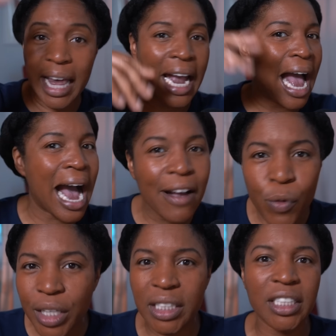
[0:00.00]
hey, high
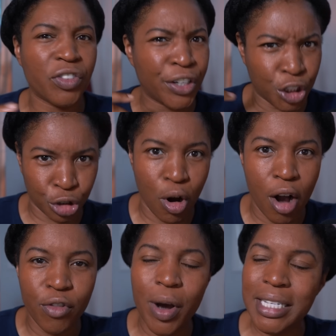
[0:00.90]
voices, very
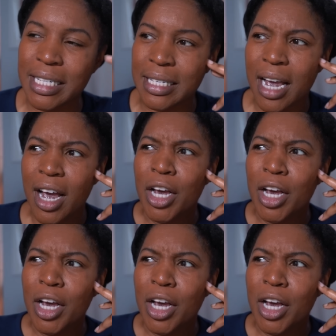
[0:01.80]
strong voices.